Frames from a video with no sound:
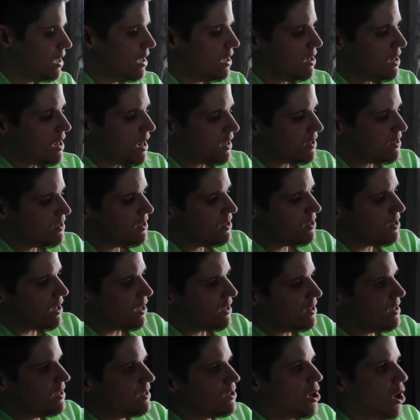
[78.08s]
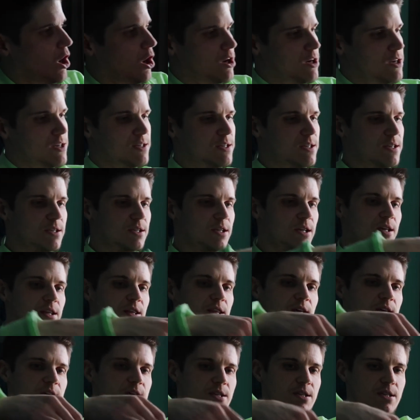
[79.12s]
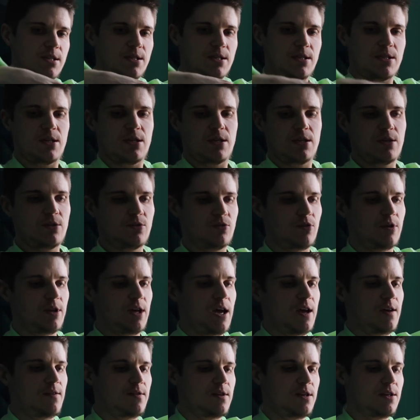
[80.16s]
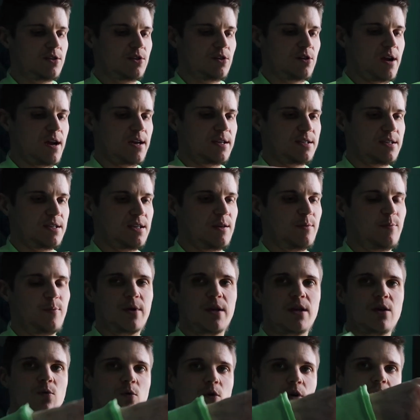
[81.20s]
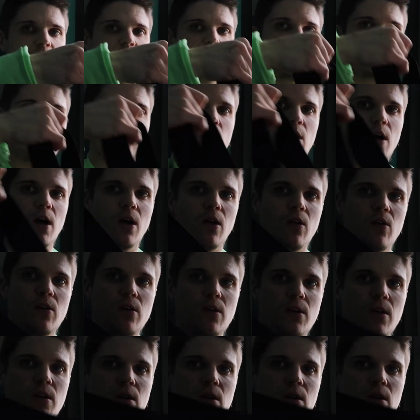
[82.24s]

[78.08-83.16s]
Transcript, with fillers: Next is like these harnesses like this. So again, these are STP ones as well.